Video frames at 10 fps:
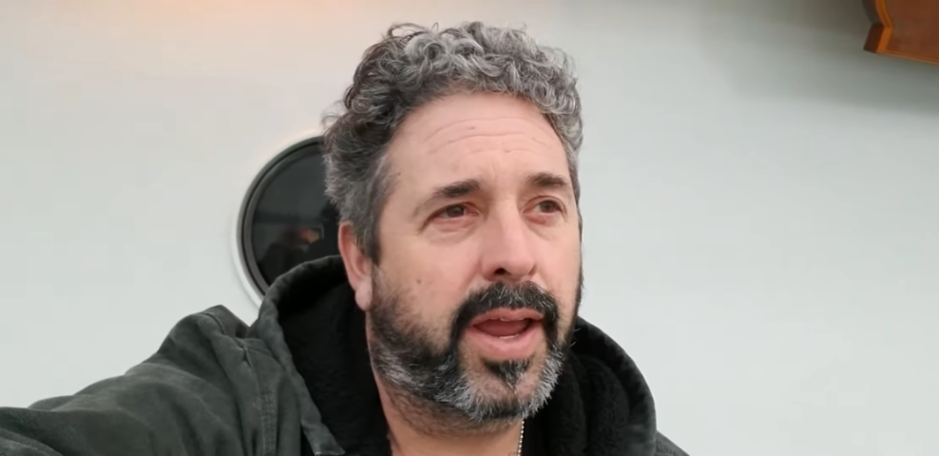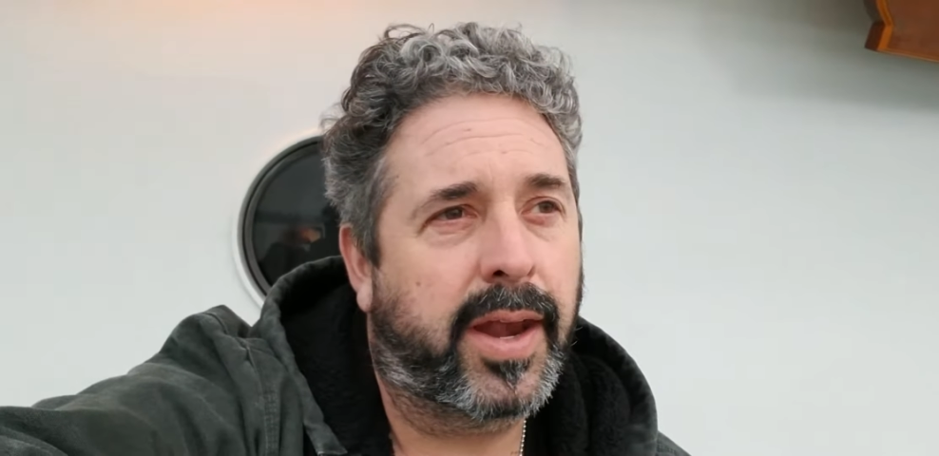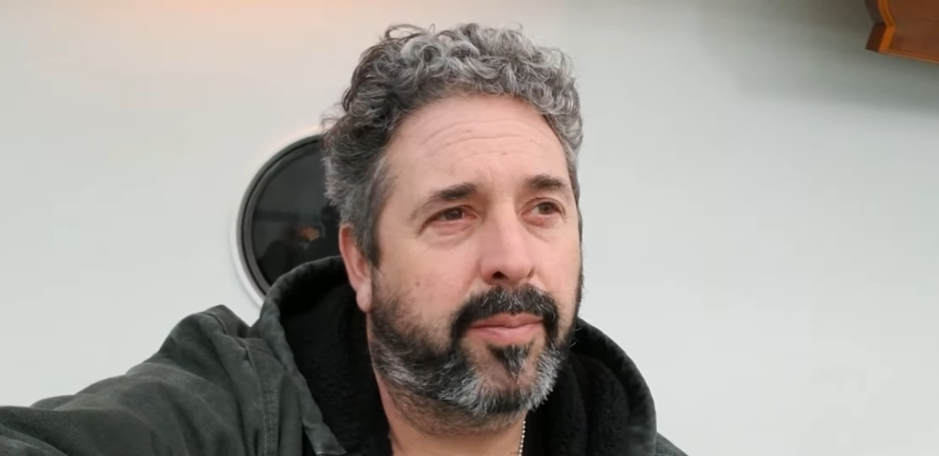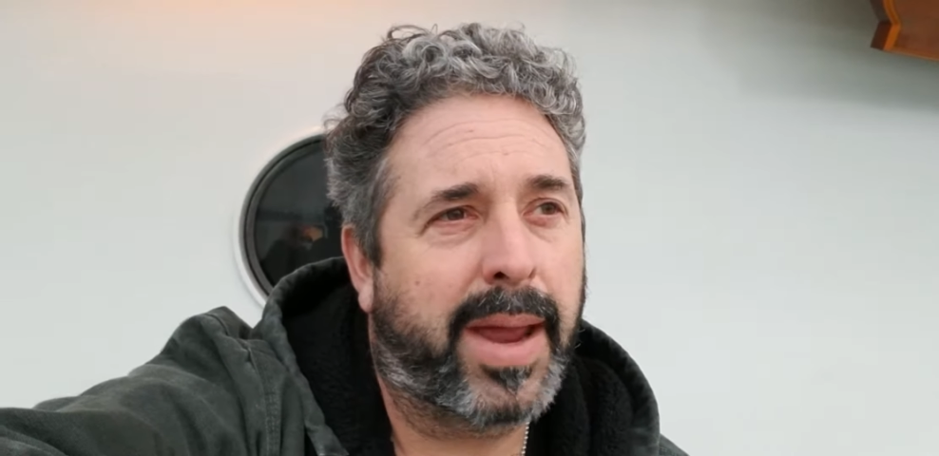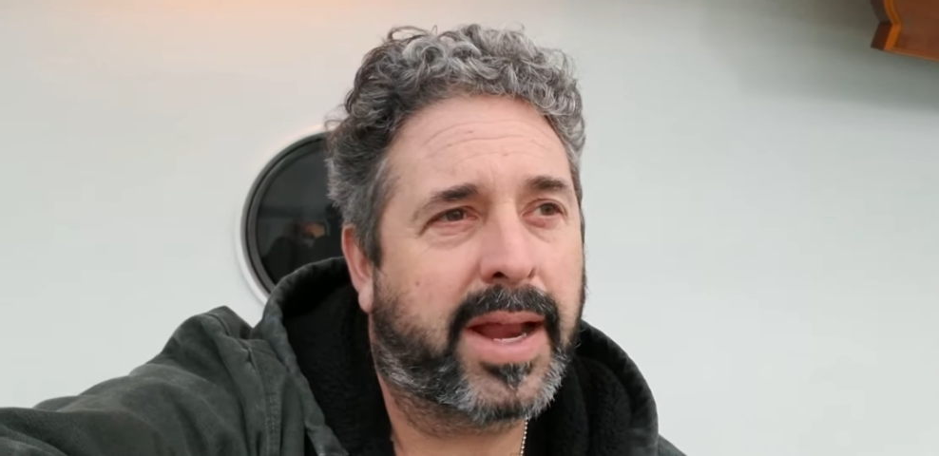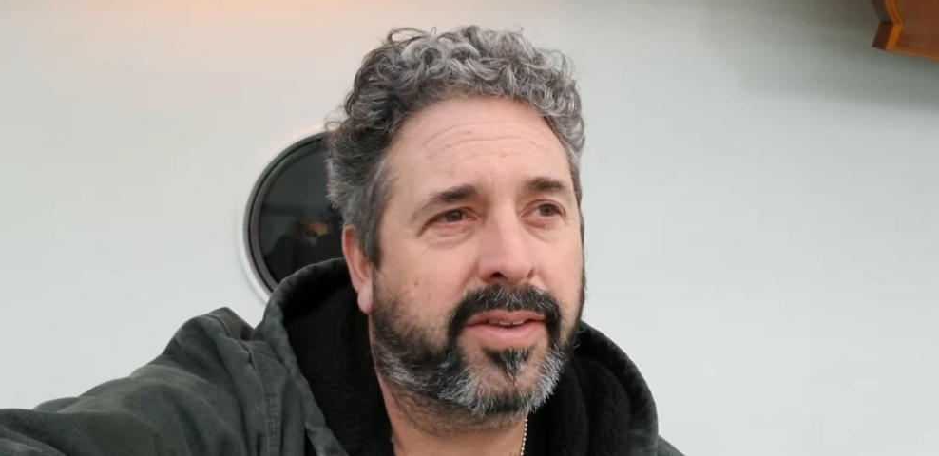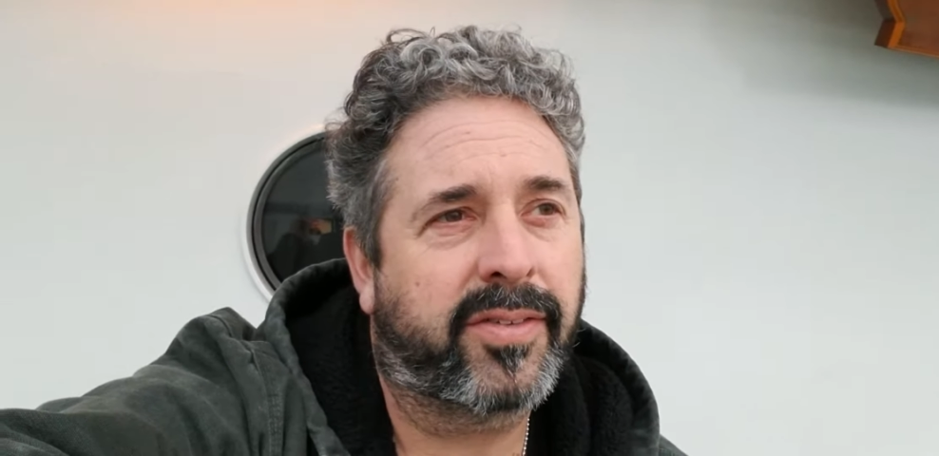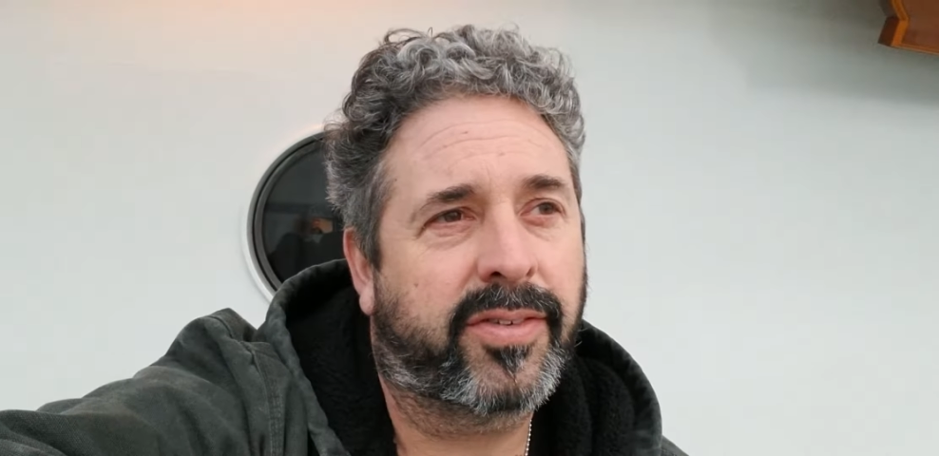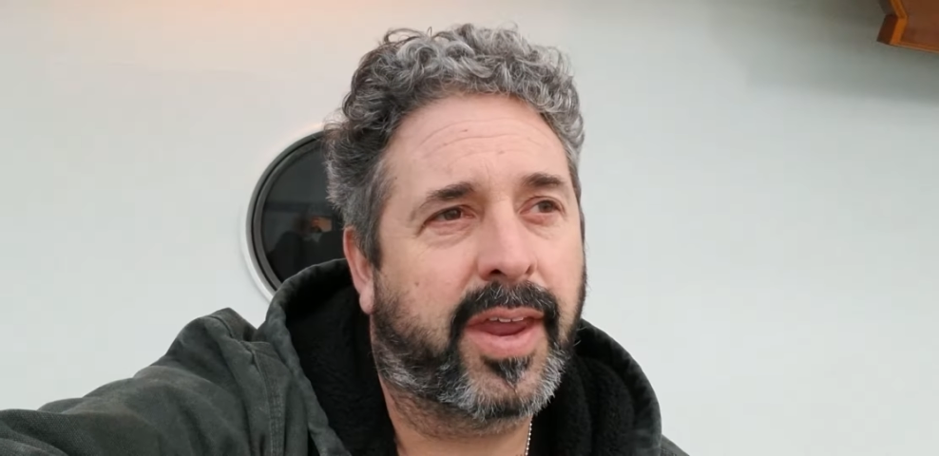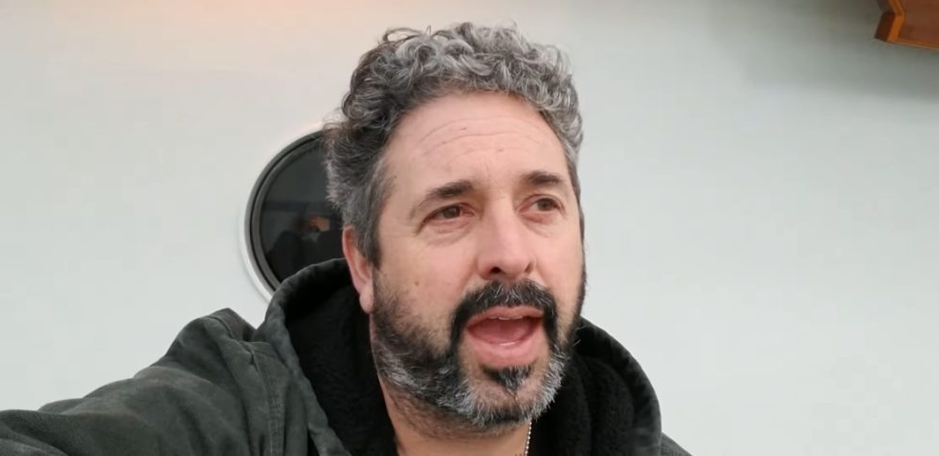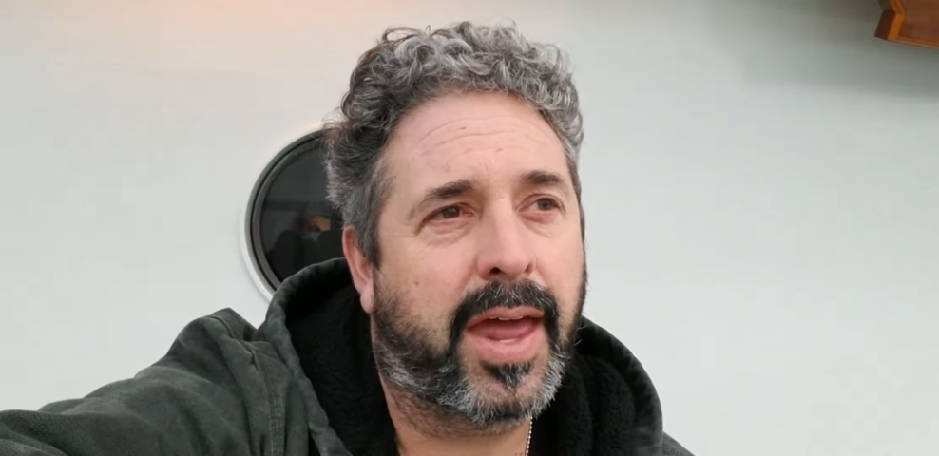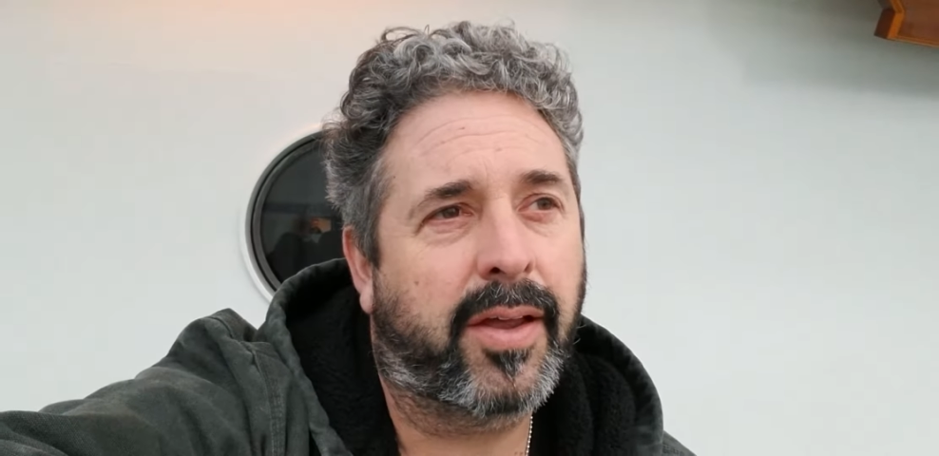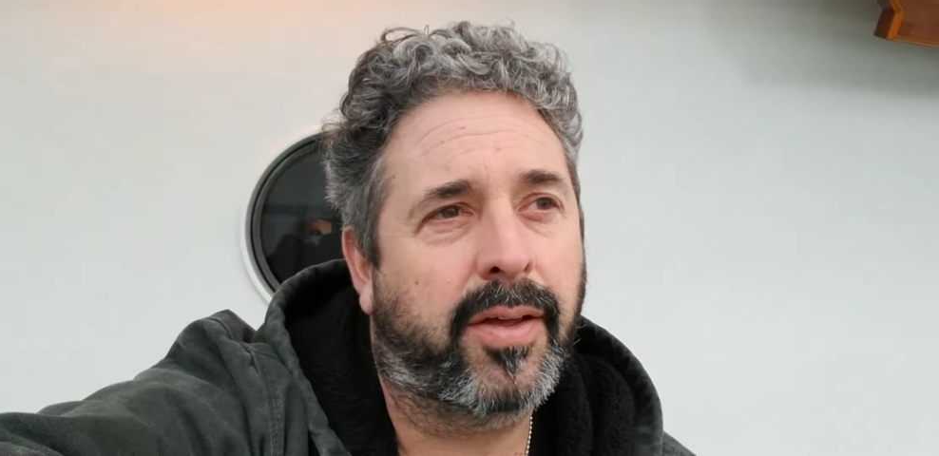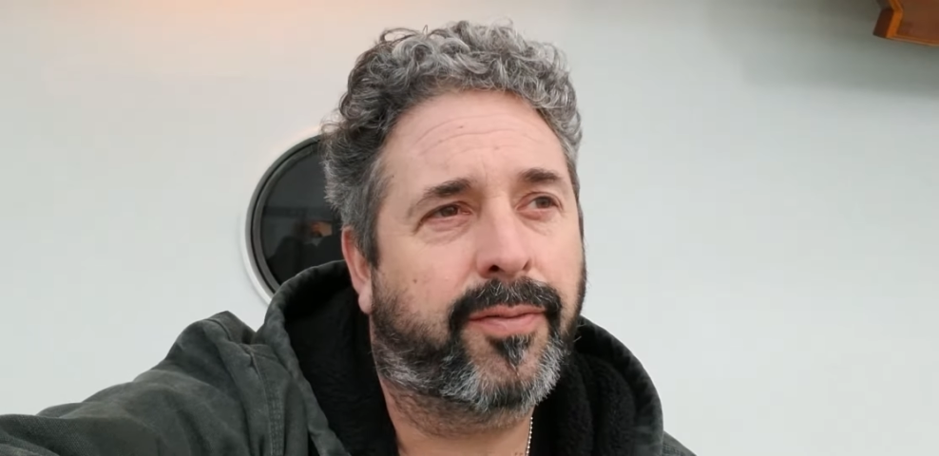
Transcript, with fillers: heading back to Seattle